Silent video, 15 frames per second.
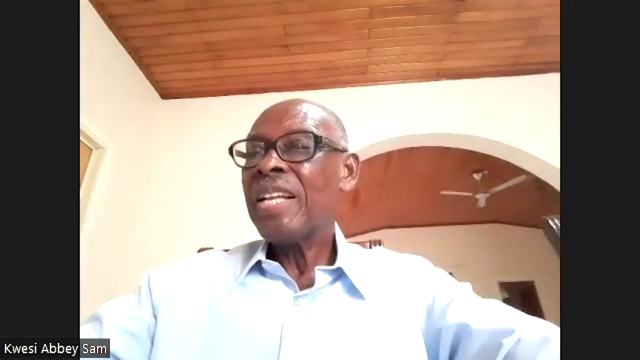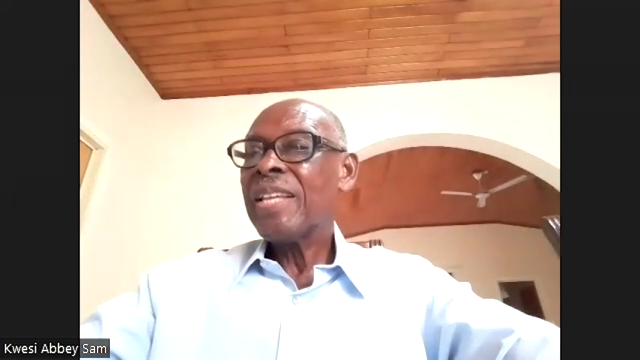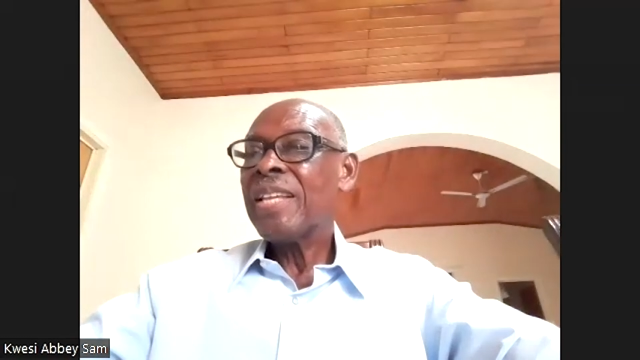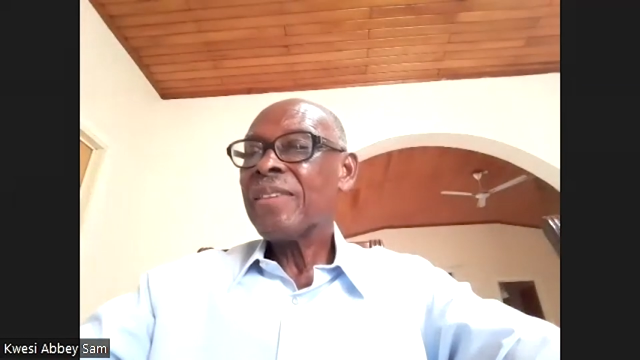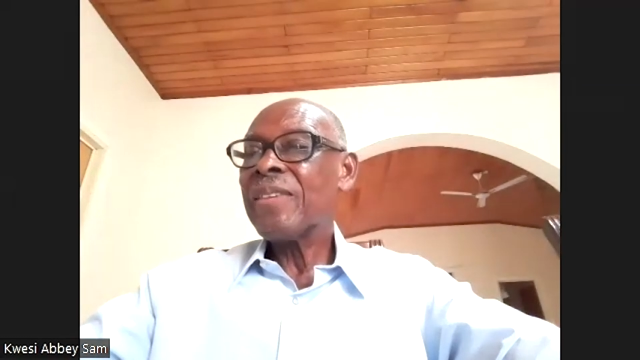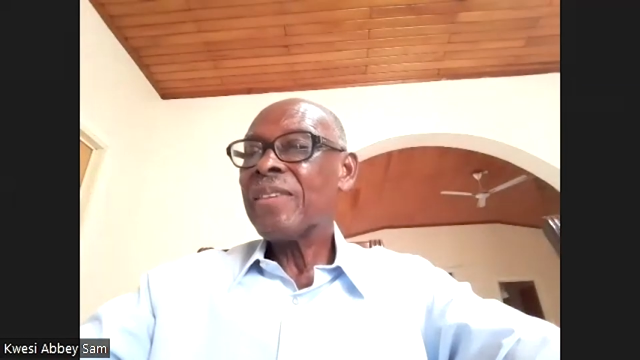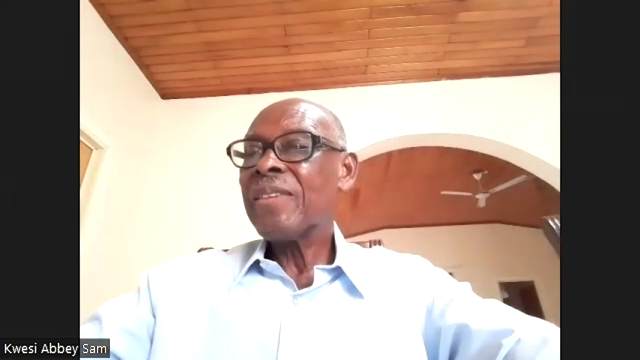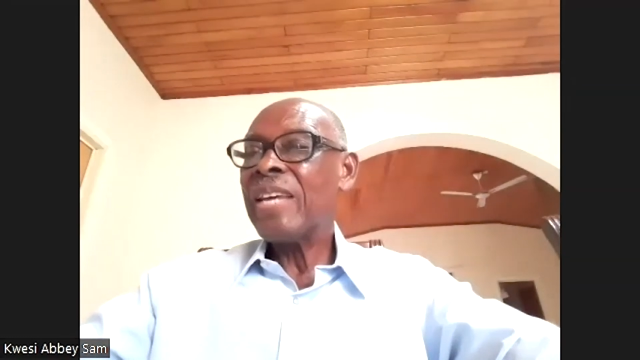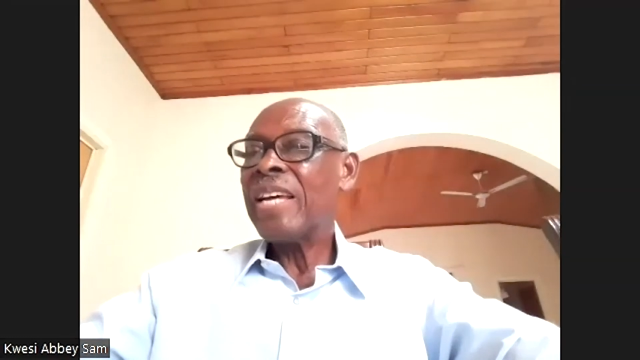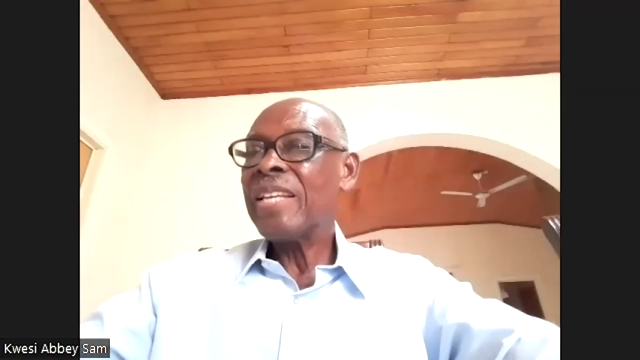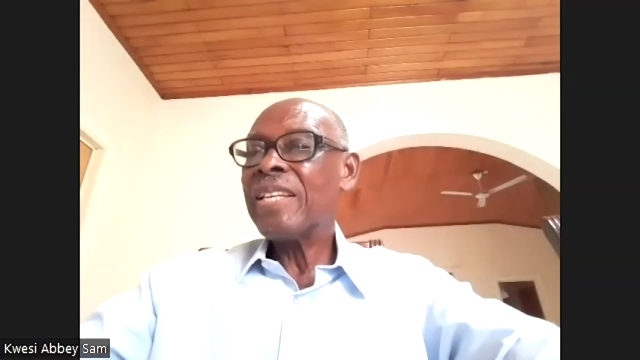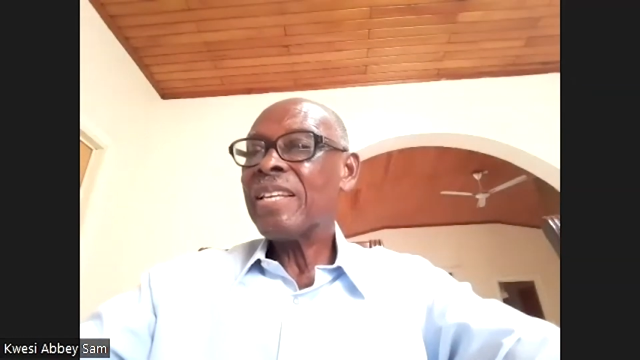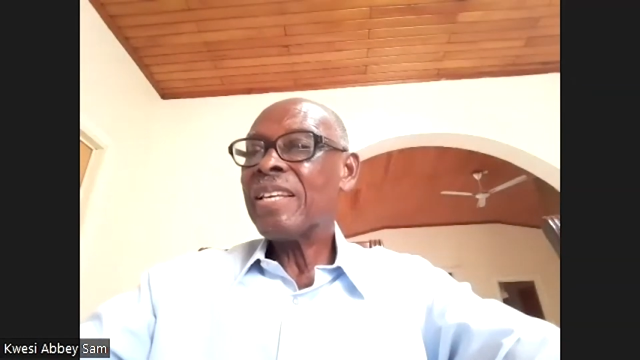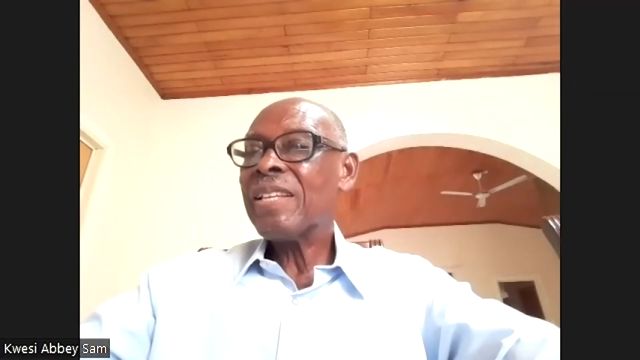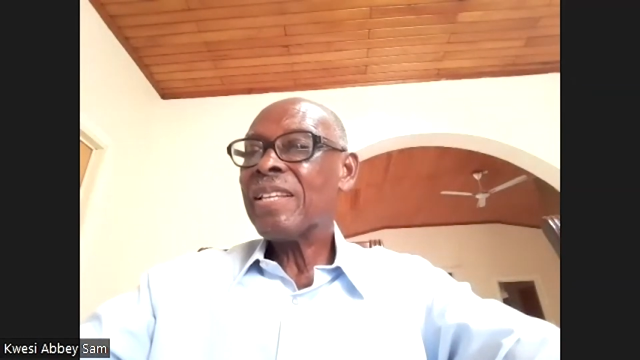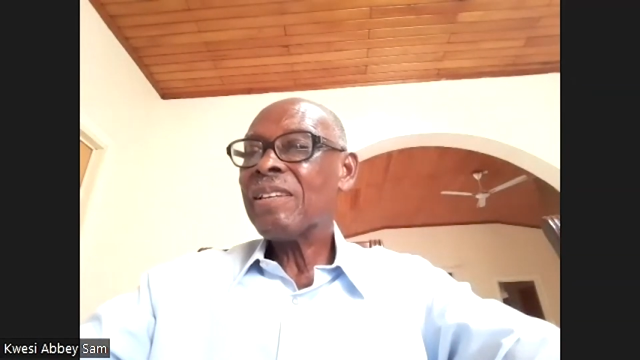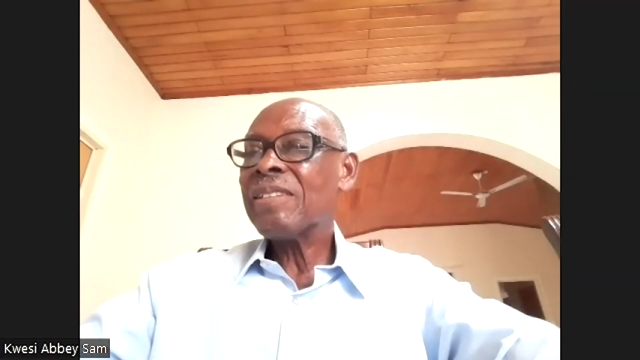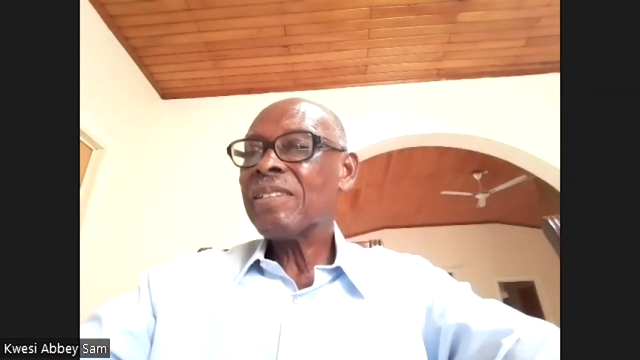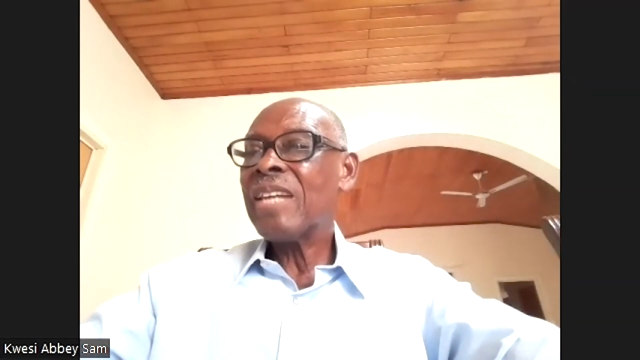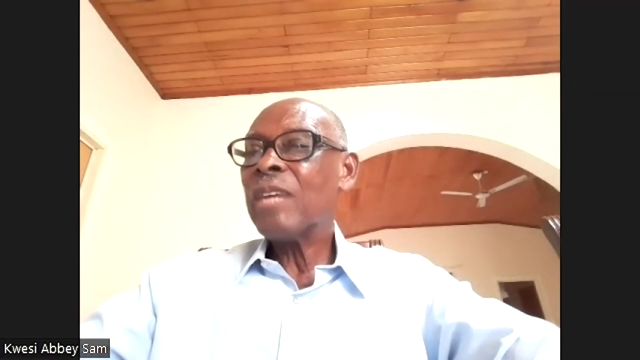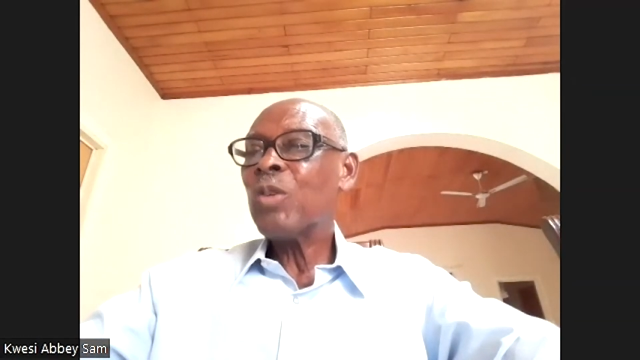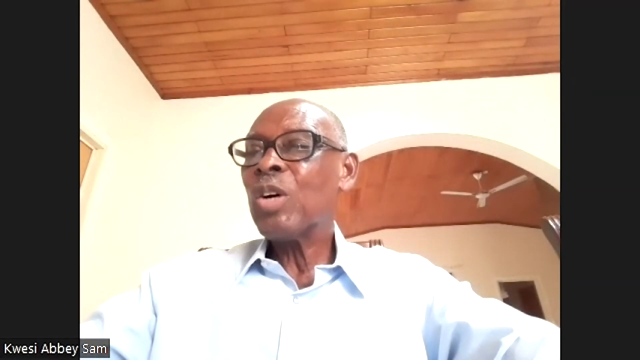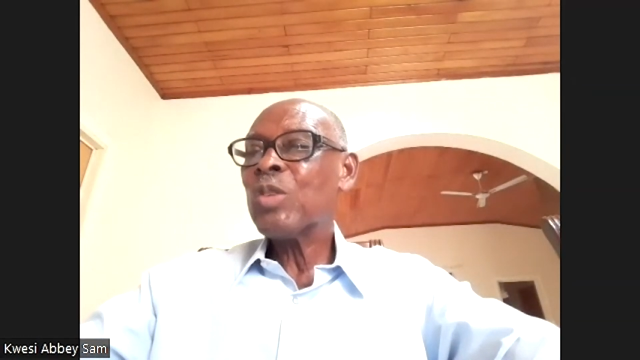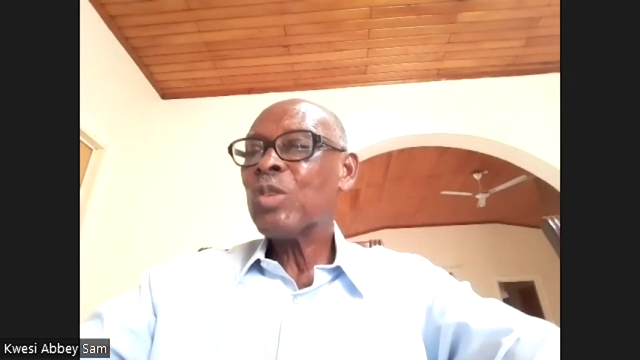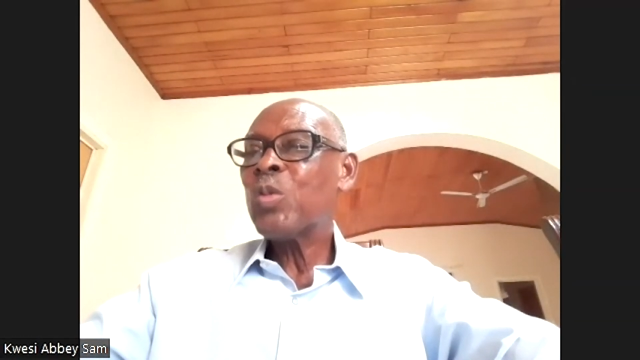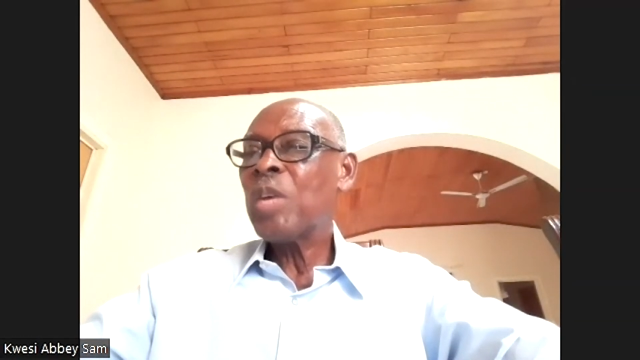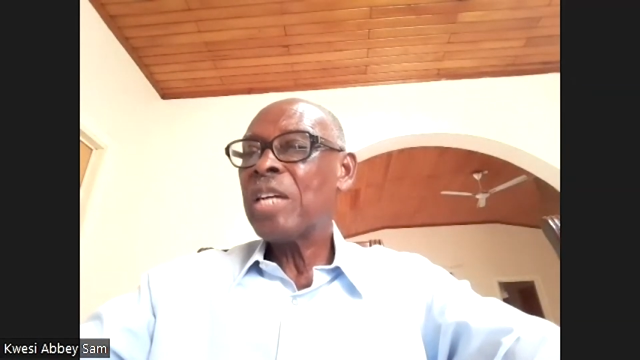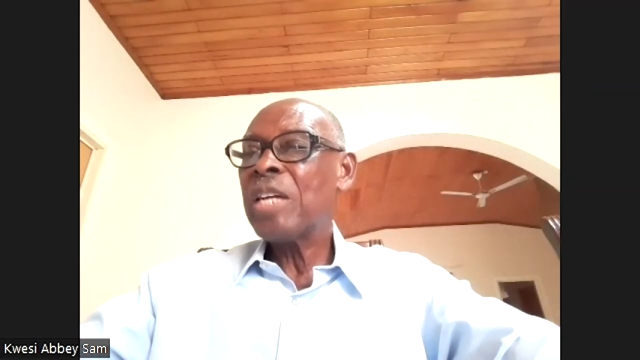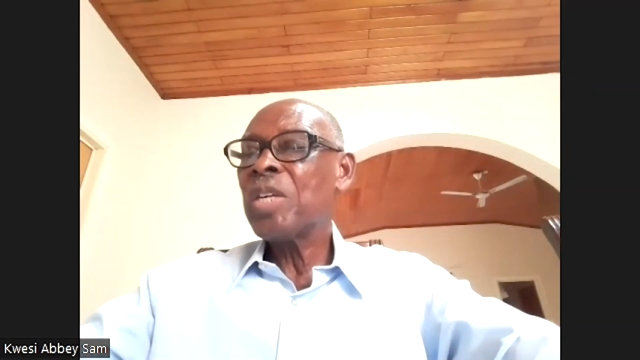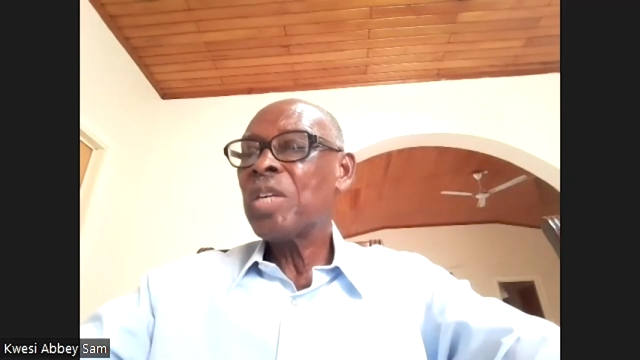Then that was
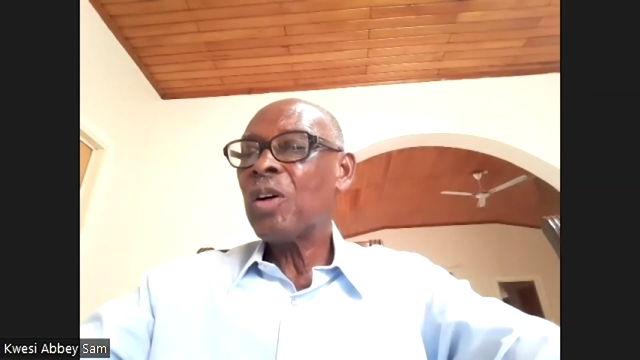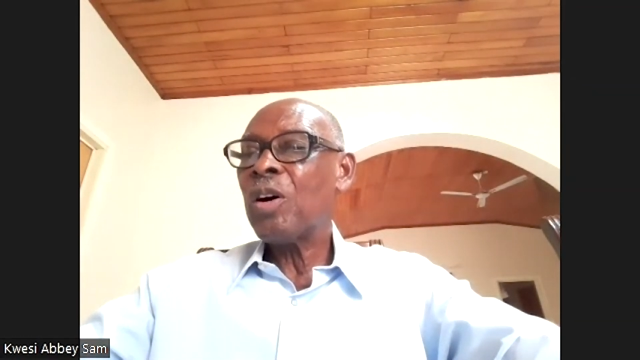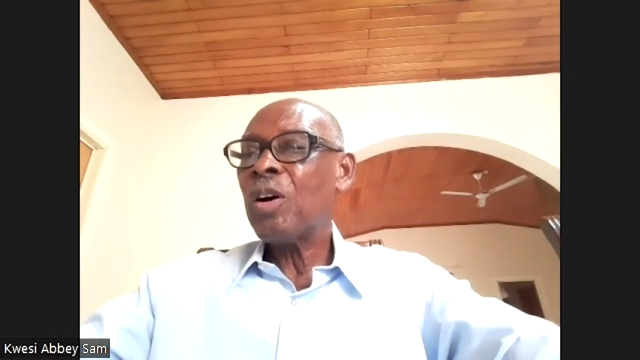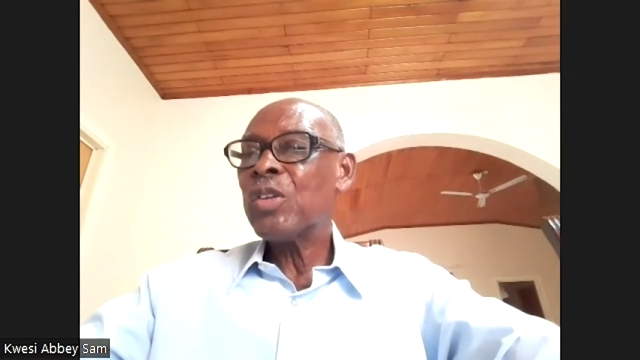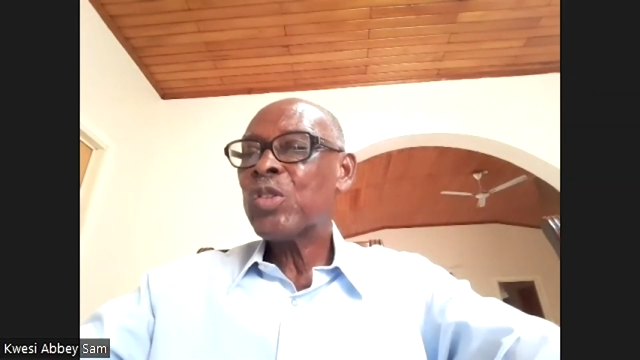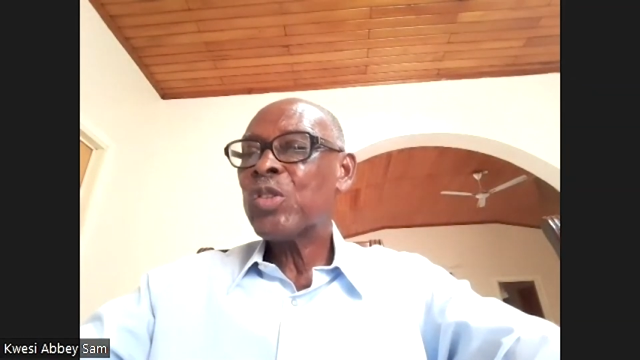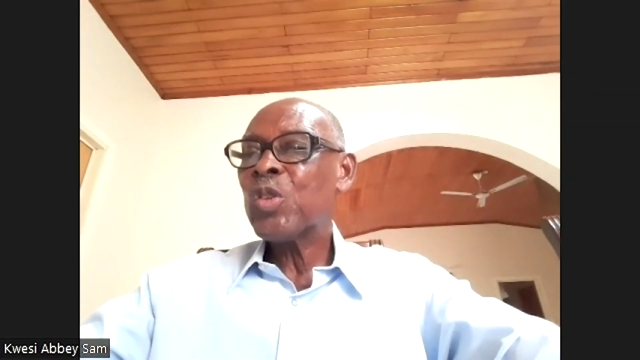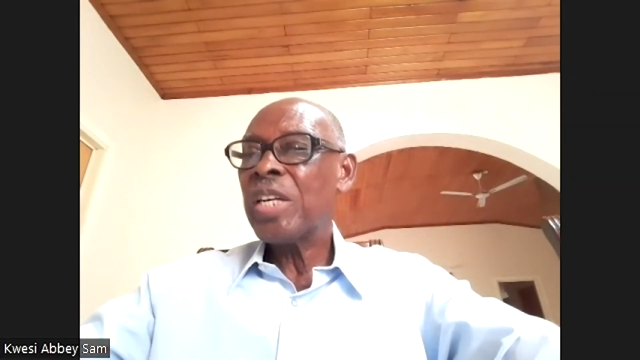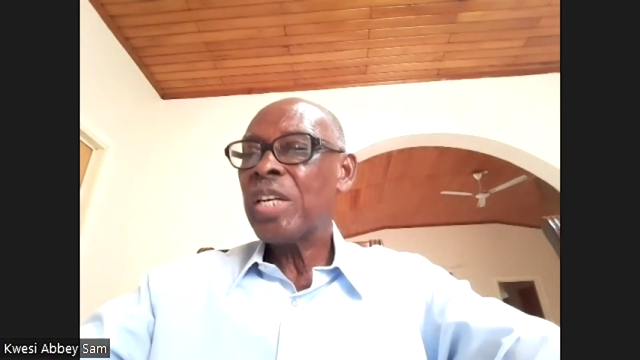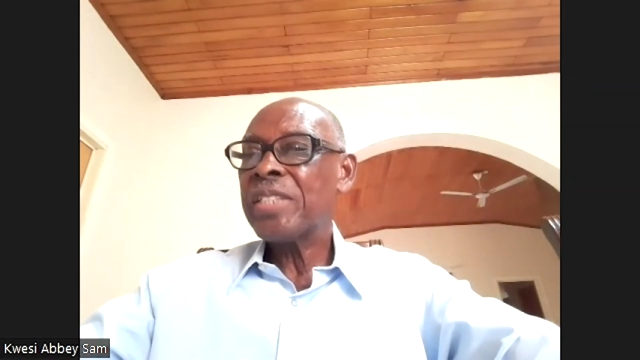when we also